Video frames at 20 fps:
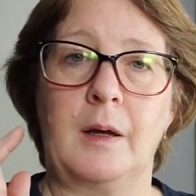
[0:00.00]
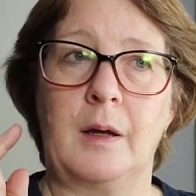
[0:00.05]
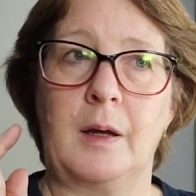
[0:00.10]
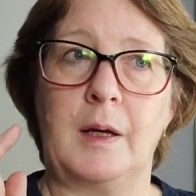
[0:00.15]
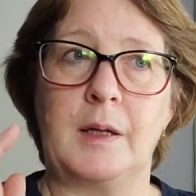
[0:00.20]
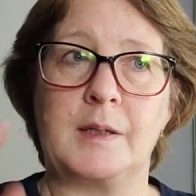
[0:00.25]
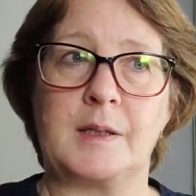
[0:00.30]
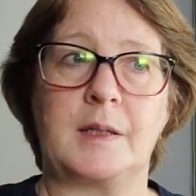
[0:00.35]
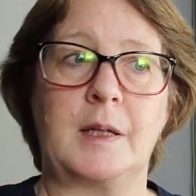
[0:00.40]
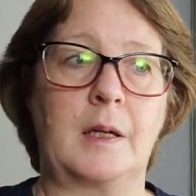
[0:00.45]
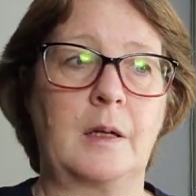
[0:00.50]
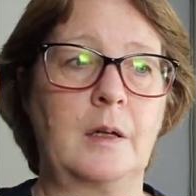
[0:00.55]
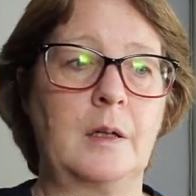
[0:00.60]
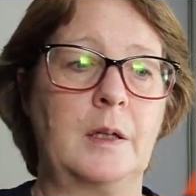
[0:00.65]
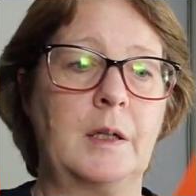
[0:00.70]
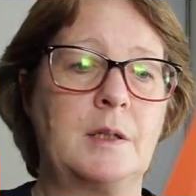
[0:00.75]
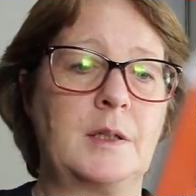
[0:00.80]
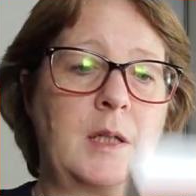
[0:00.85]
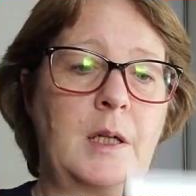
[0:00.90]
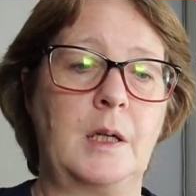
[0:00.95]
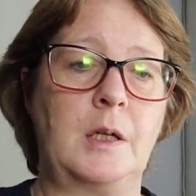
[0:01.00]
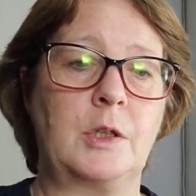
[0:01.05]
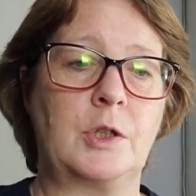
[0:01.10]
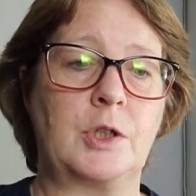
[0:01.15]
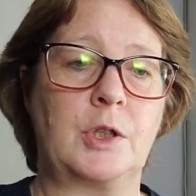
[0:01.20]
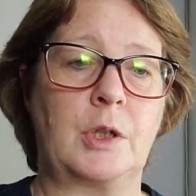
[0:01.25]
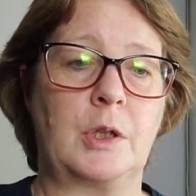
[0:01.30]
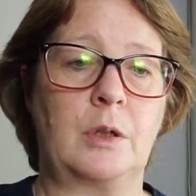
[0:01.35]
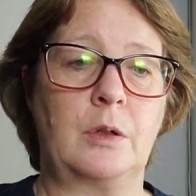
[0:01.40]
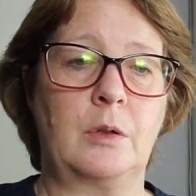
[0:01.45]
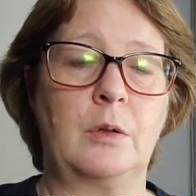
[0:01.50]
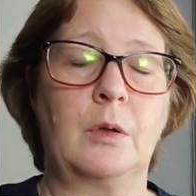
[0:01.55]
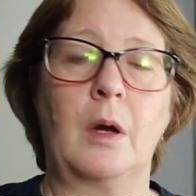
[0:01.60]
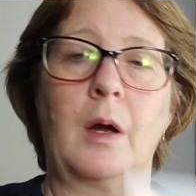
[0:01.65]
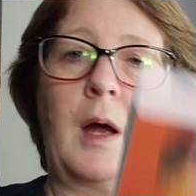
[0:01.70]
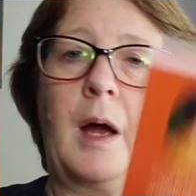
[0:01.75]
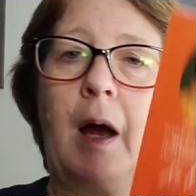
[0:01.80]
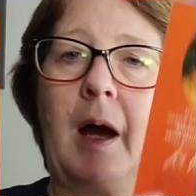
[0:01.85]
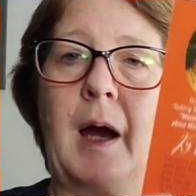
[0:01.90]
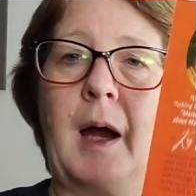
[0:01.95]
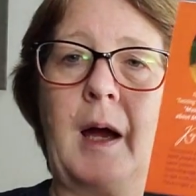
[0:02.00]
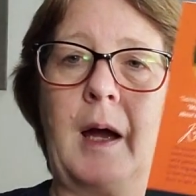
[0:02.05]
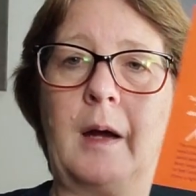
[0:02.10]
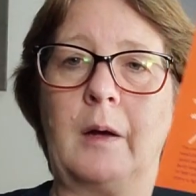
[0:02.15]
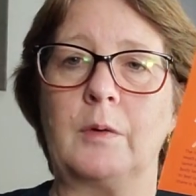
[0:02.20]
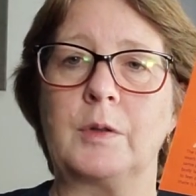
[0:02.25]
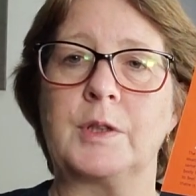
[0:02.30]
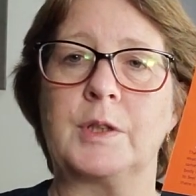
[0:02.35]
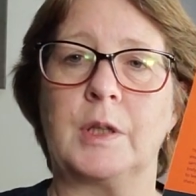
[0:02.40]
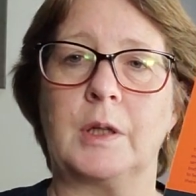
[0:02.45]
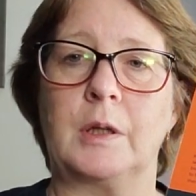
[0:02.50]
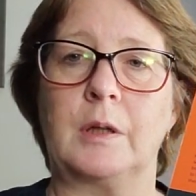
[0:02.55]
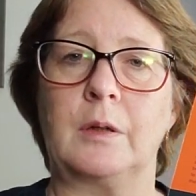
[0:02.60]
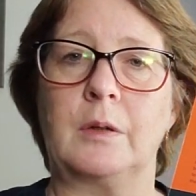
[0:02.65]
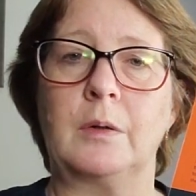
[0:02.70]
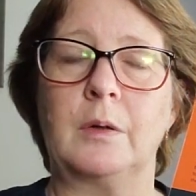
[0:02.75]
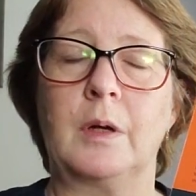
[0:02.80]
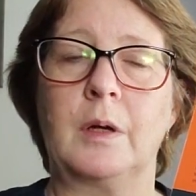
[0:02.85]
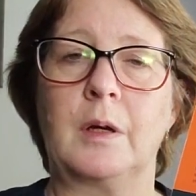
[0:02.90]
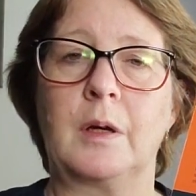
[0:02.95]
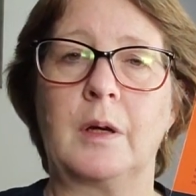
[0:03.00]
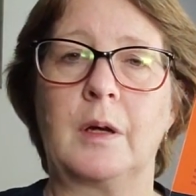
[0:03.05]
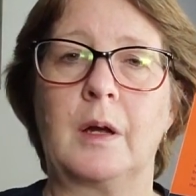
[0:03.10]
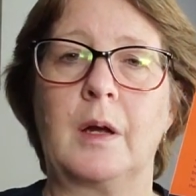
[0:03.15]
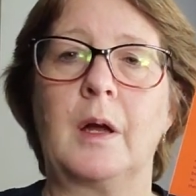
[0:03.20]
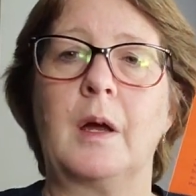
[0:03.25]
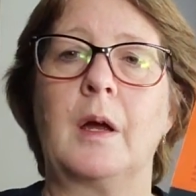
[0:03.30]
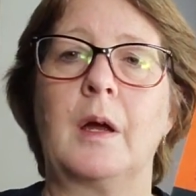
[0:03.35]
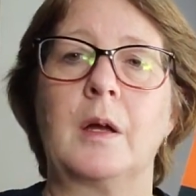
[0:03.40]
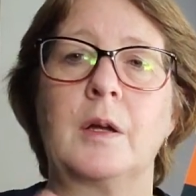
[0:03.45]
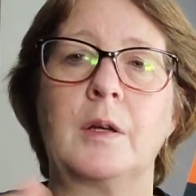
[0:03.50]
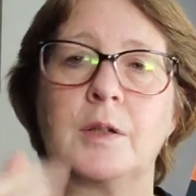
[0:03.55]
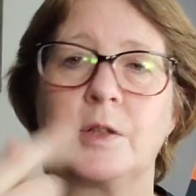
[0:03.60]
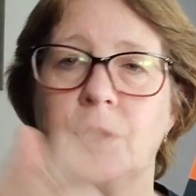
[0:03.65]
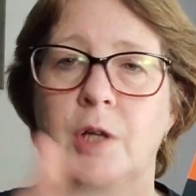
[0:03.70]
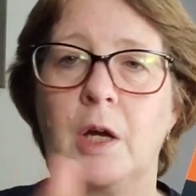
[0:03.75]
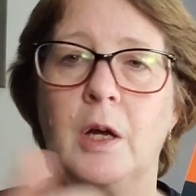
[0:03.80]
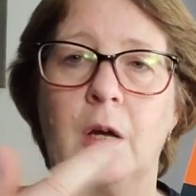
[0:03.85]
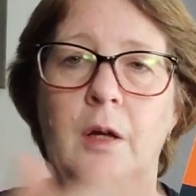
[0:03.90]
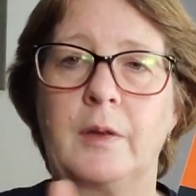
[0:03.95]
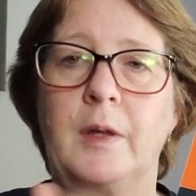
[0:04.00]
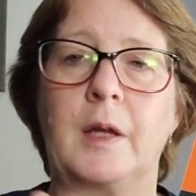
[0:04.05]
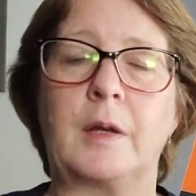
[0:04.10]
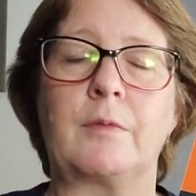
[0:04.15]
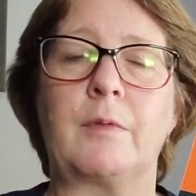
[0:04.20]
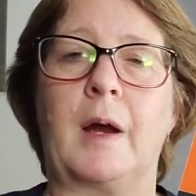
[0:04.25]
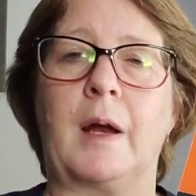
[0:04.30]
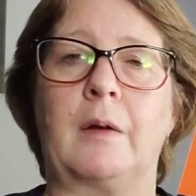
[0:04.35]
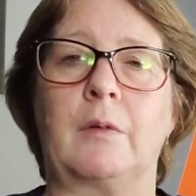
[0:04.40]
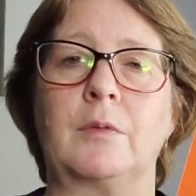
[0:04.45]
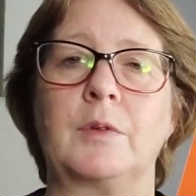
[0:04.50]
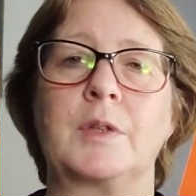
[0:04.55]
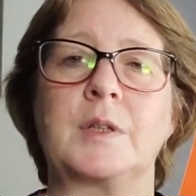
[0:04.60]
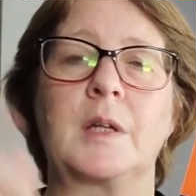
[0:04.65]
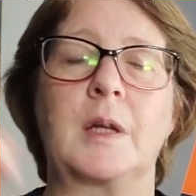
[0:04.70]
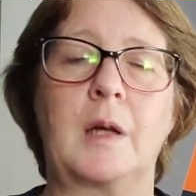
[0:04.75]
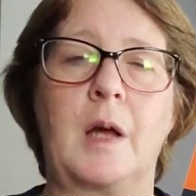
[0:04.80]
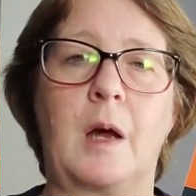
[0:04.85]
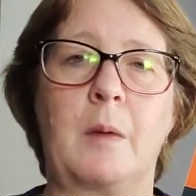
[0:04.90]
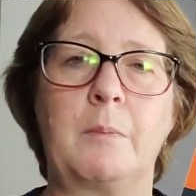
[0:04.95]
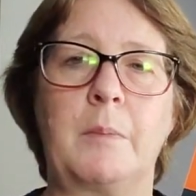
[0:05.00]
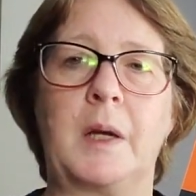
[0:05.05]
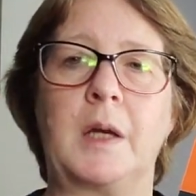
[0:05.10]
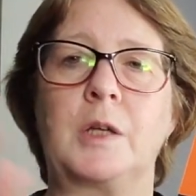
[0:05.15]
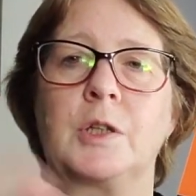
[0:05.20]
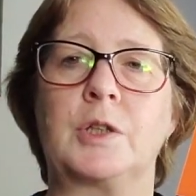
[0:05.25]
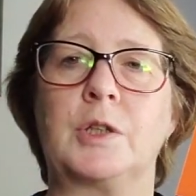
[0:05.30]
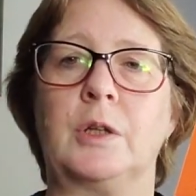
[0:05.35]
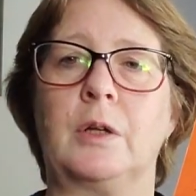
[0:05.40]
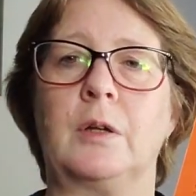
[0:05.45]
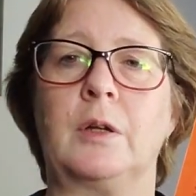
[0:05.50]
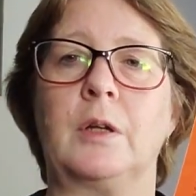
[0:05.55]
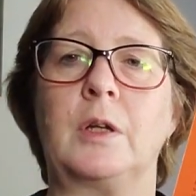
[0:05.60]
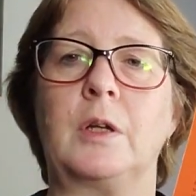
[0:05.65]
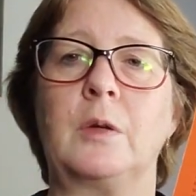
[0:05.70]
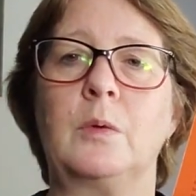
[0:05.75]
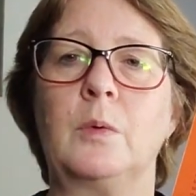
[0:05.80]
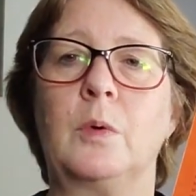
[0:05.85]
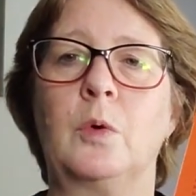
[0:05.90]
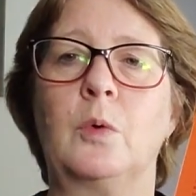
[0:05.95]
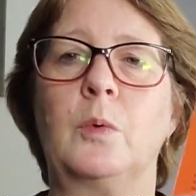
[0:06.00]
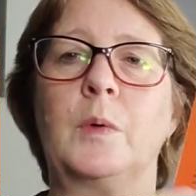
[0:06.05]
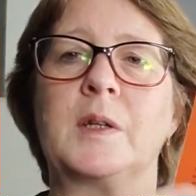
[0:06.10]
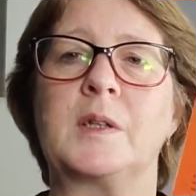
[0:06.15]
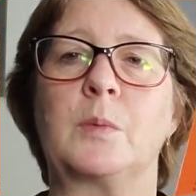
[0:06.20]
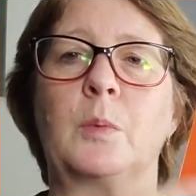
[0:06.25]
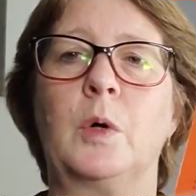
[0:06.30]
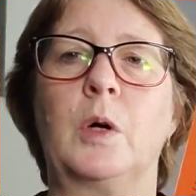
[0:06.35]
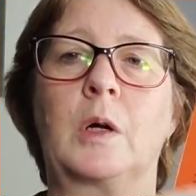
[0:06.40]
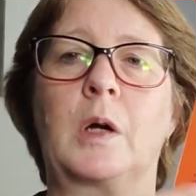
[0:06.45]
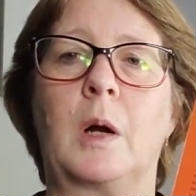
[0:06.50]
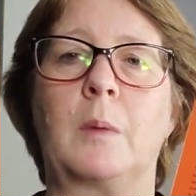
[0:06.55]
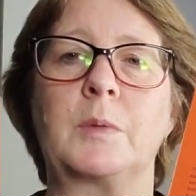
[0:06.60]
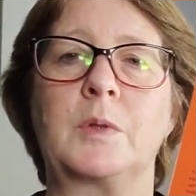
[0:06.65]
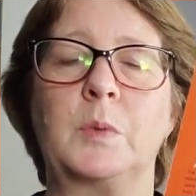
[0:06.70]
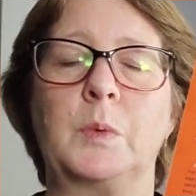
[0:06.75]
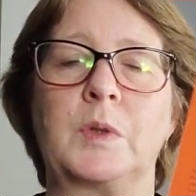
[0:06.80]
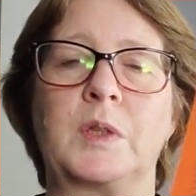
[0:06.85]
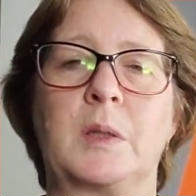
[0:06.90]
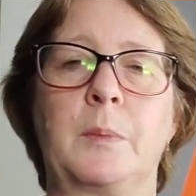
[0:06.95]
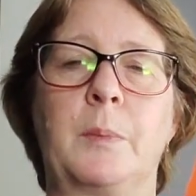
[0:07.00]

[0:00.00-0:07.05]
It's then going to teach you how to turn that around and make sure that you always work up towards the